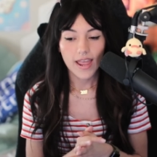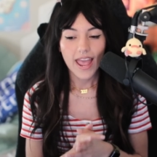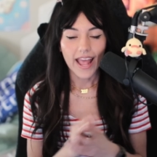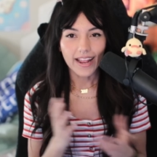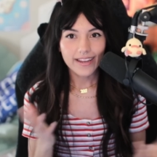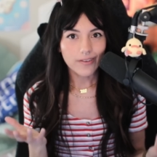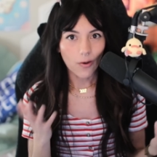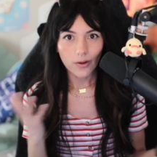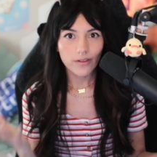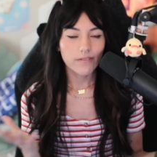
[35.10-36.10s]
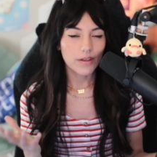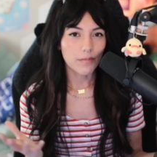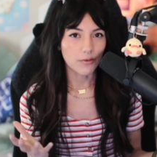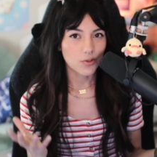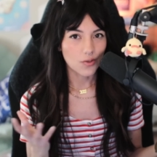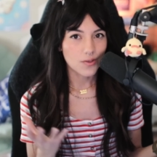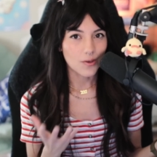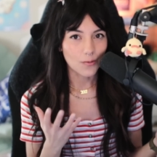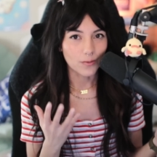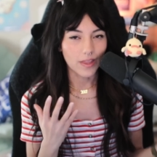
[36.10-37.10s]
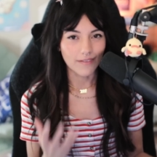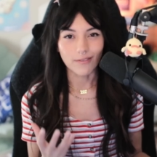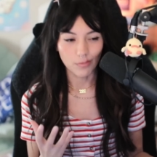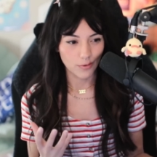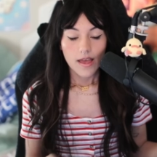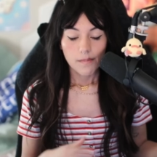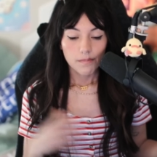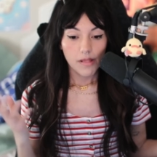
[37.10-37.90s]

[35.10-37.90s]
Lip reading: and all of them are just so lovable.